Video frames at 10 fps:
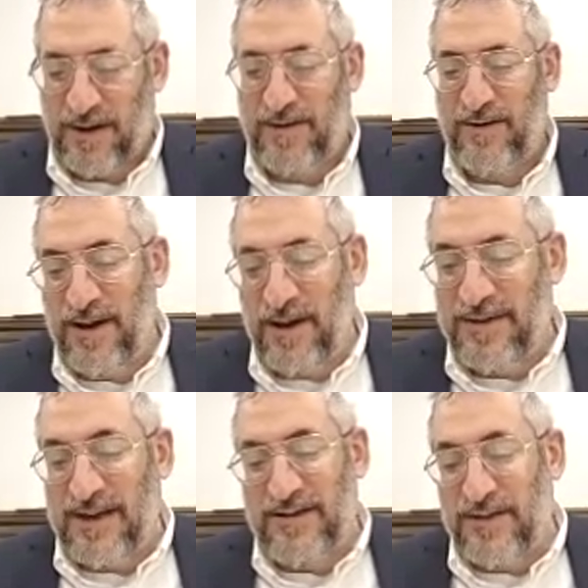Haba.
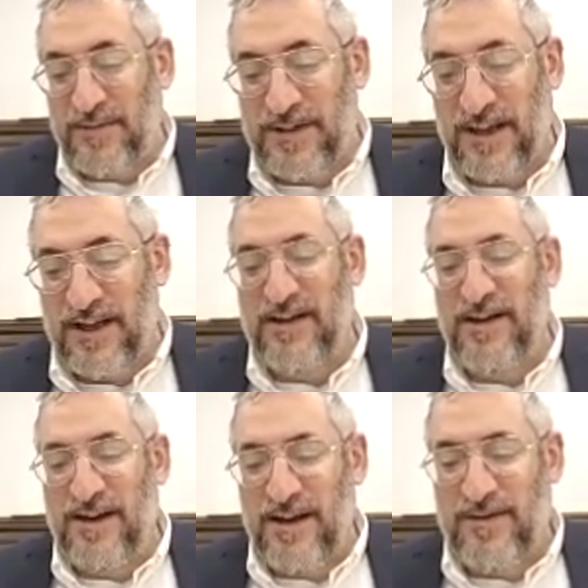It sounds almost
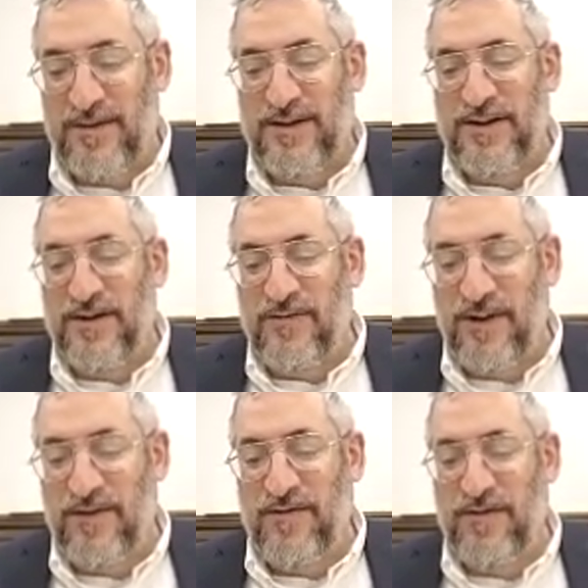like it was a
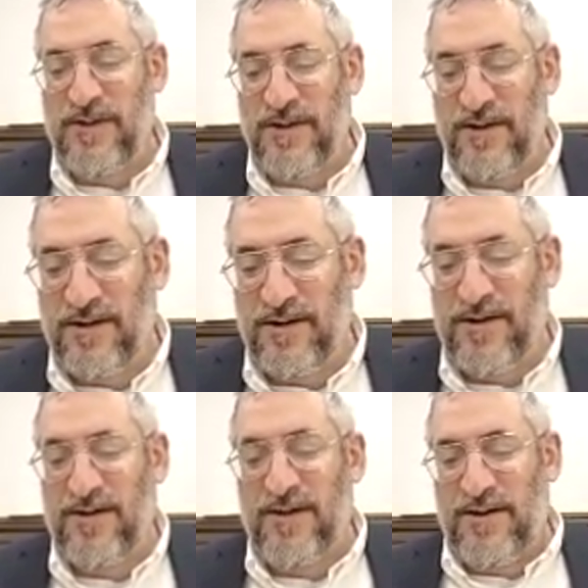decree from
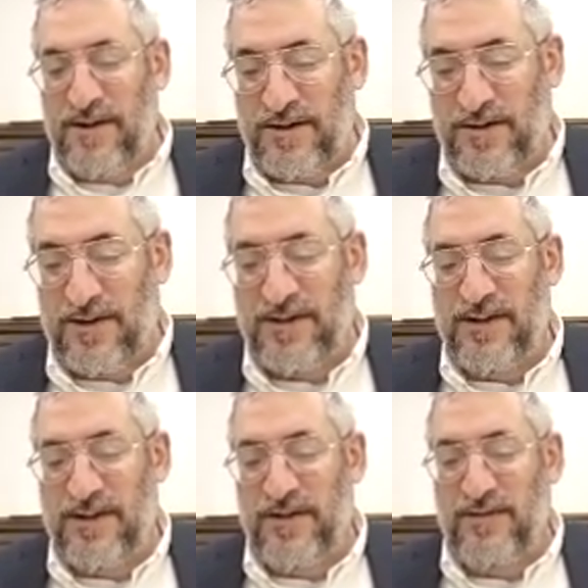as we're going to see
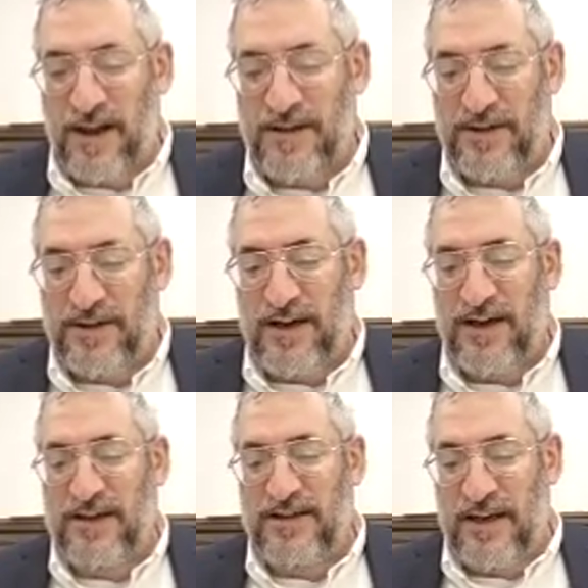from the Anshe
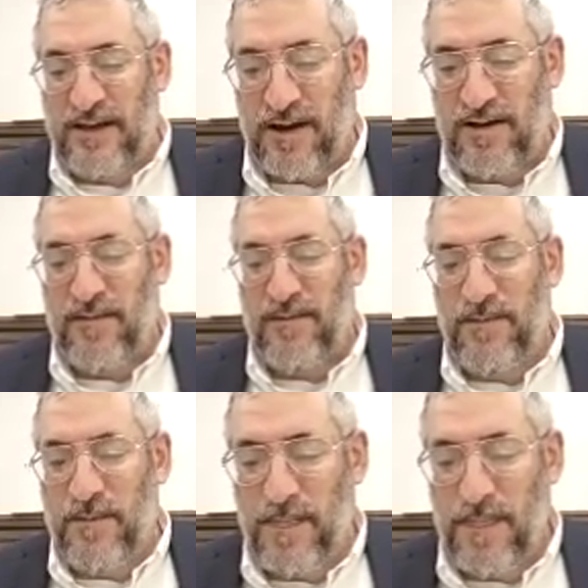Knesset Agdayla.
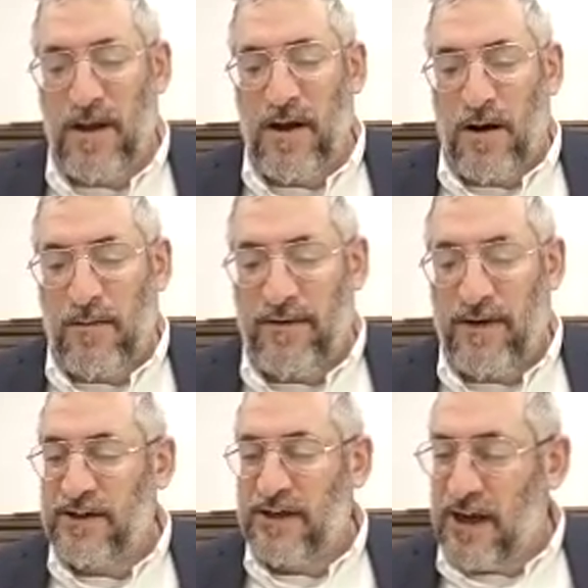
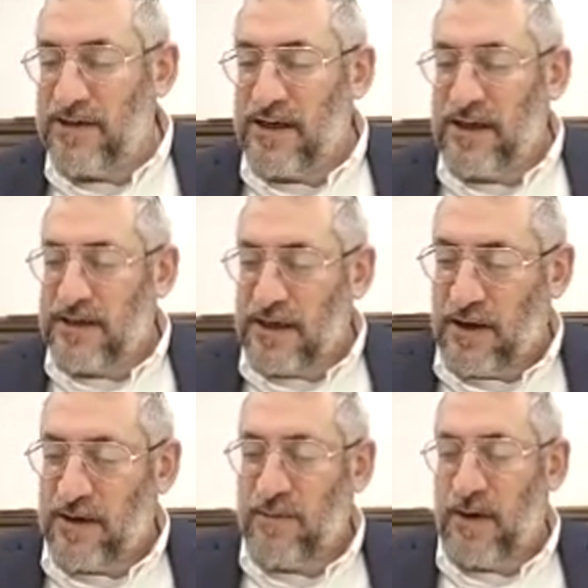Amar Rav Ashi, Anshe
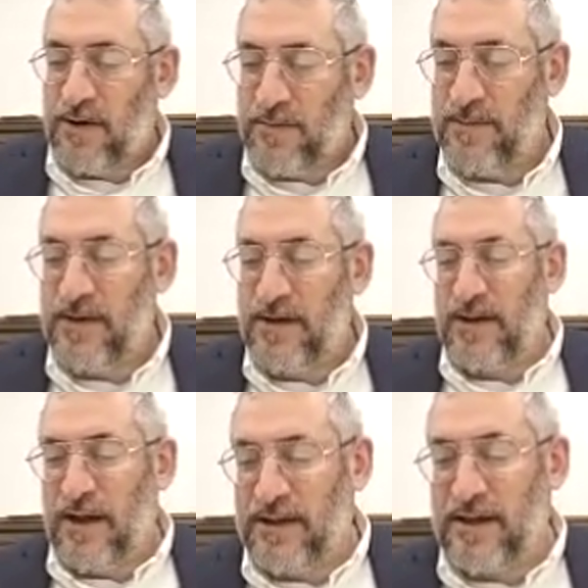Knesset Agdayla
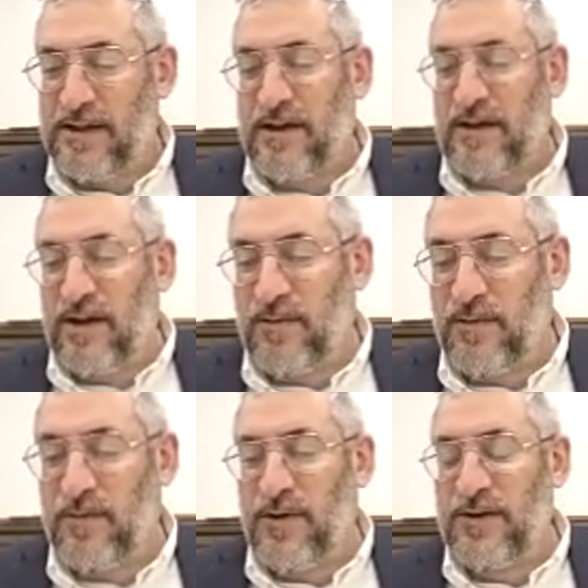Monim. The Anshe
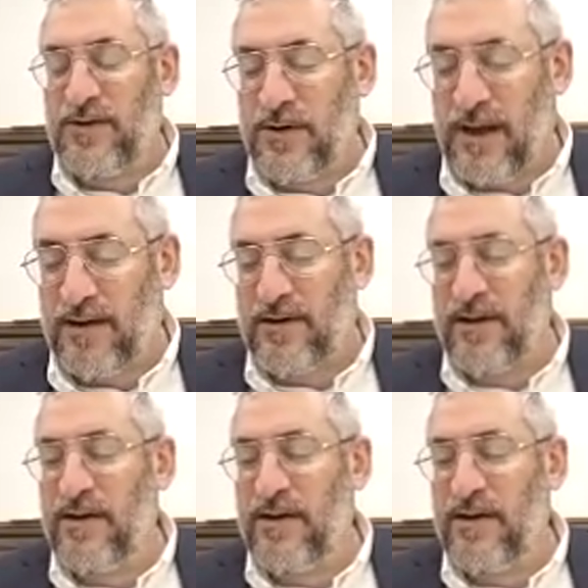Knesset Agdayla were the ones who